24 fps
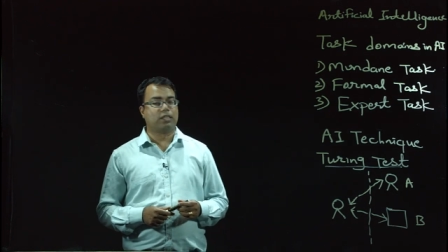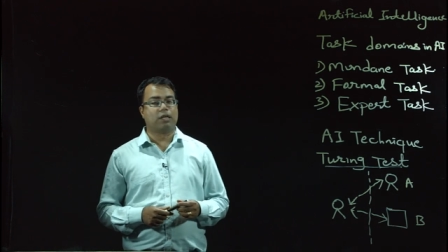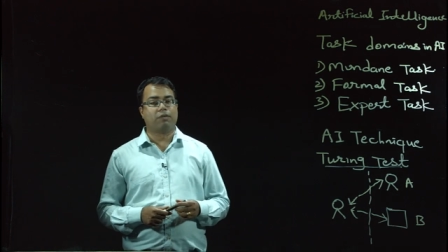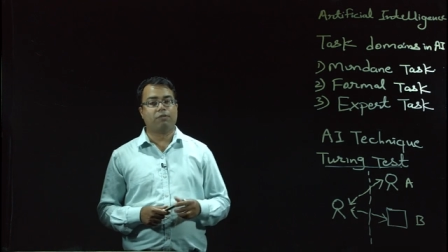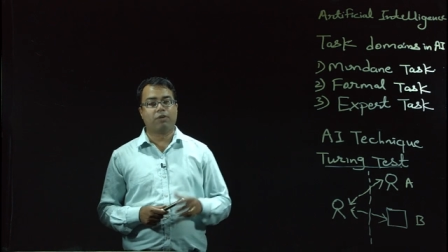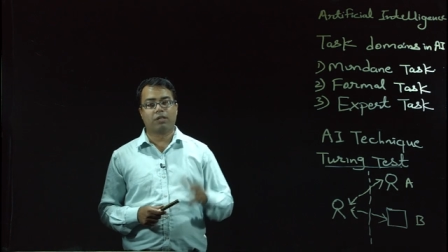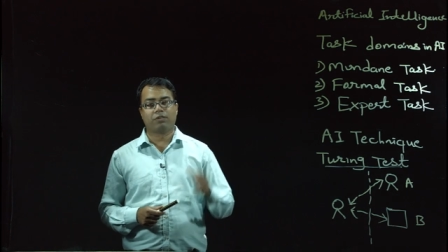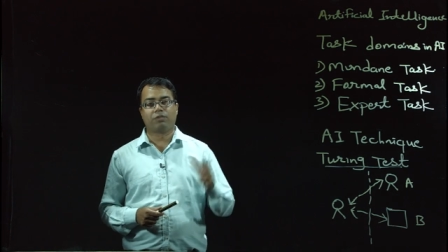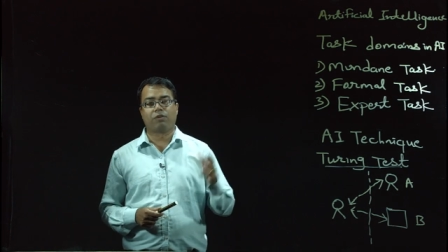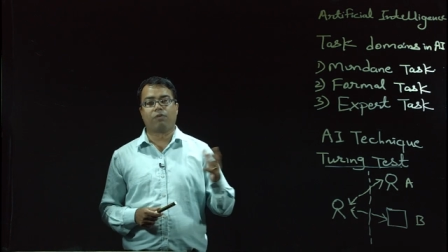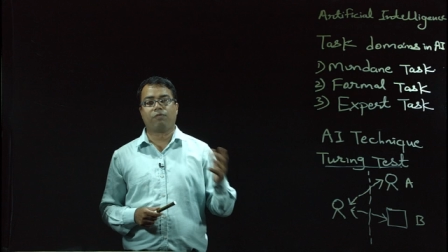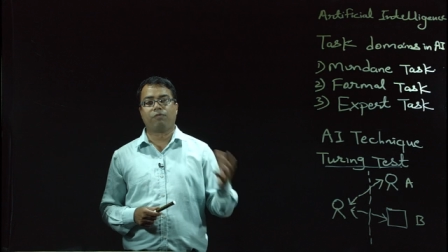
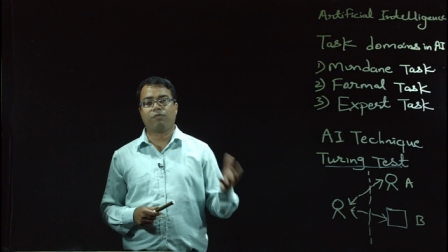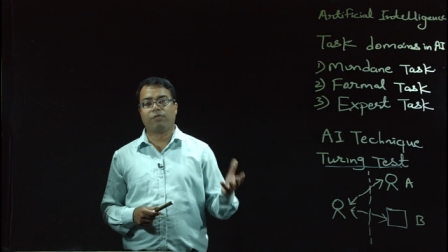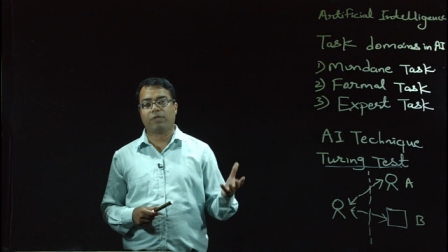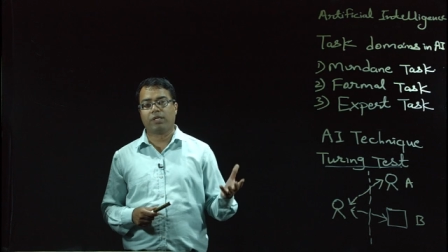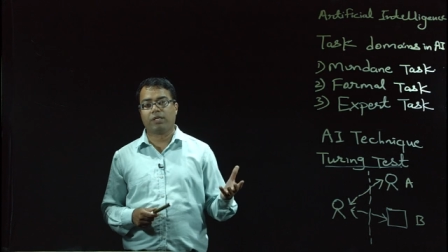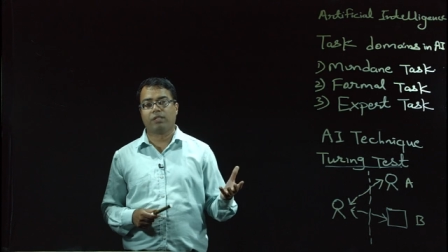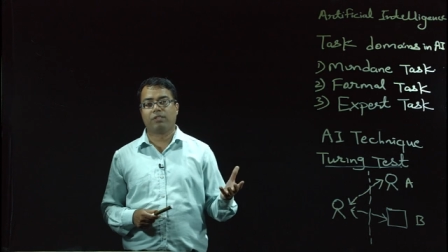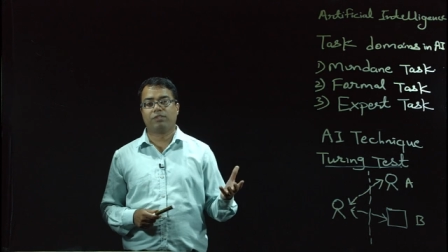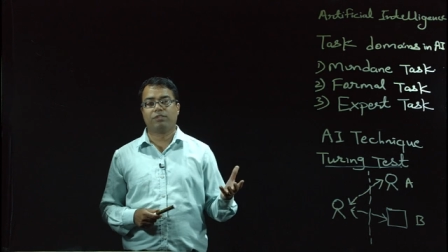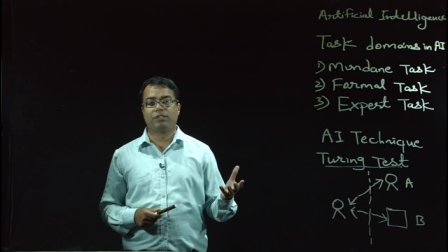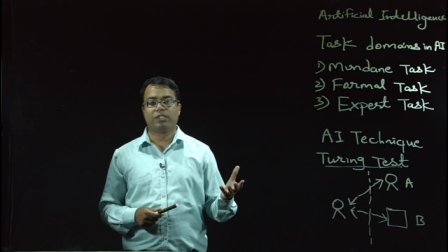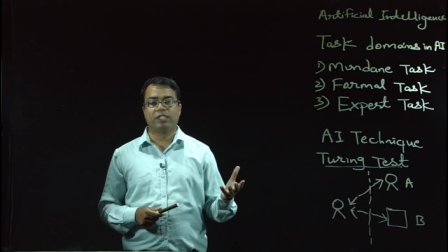our
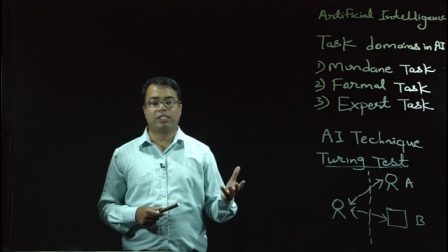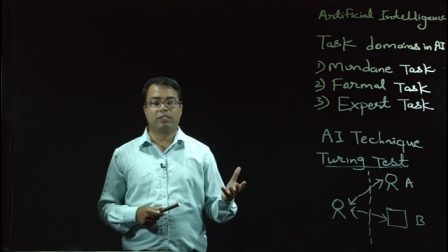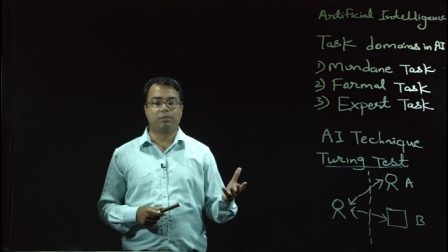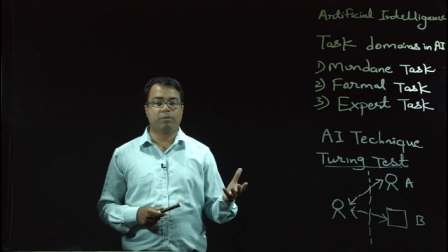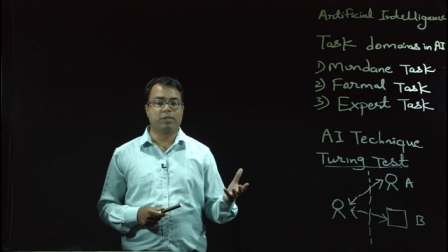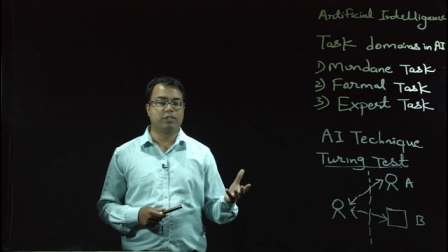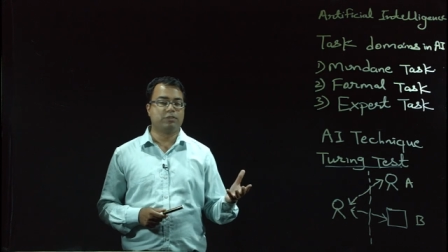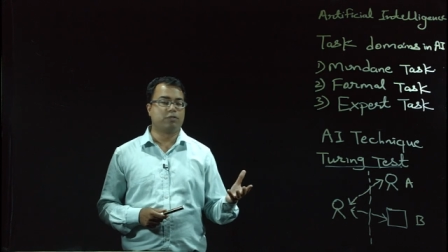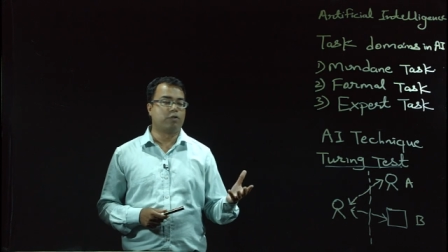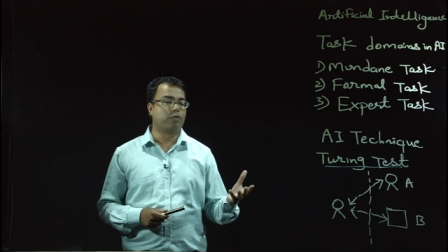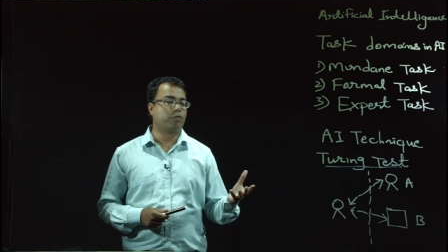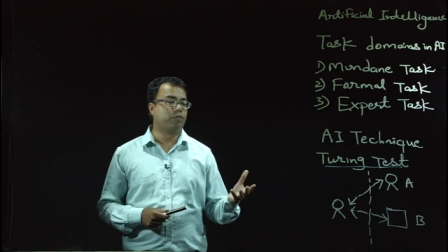software chess
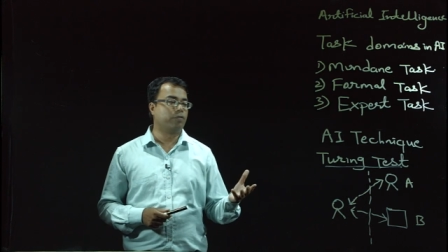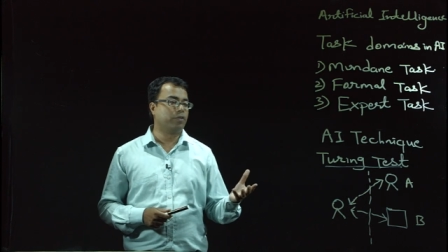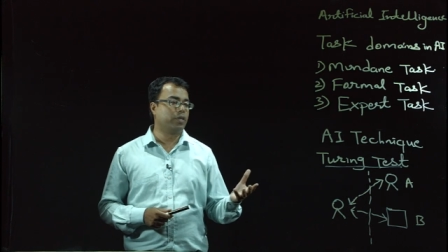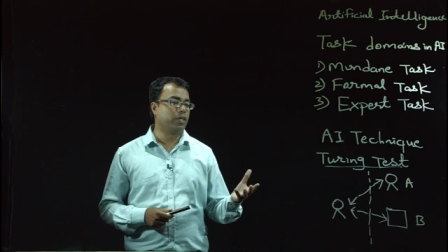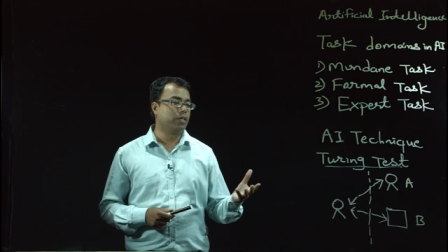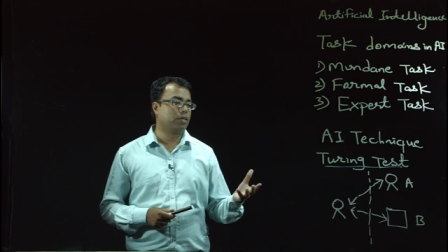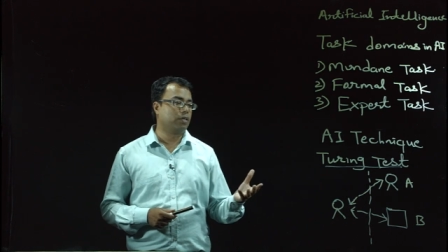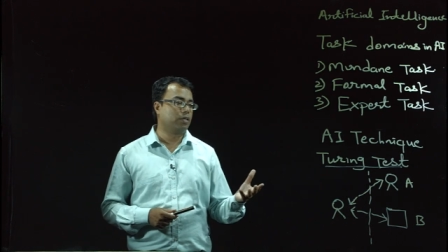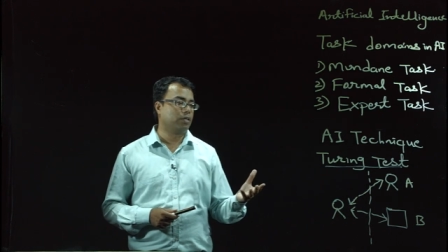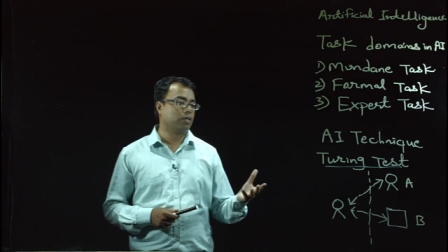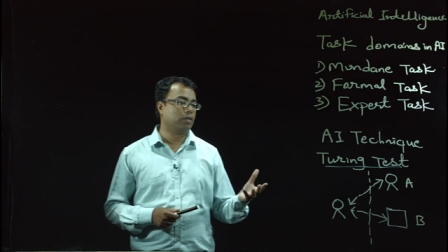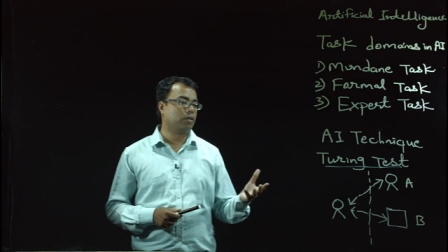playing
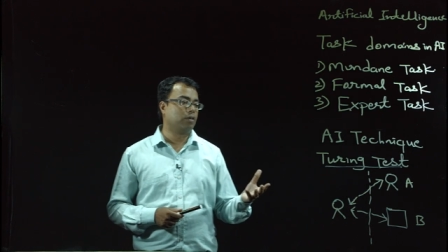software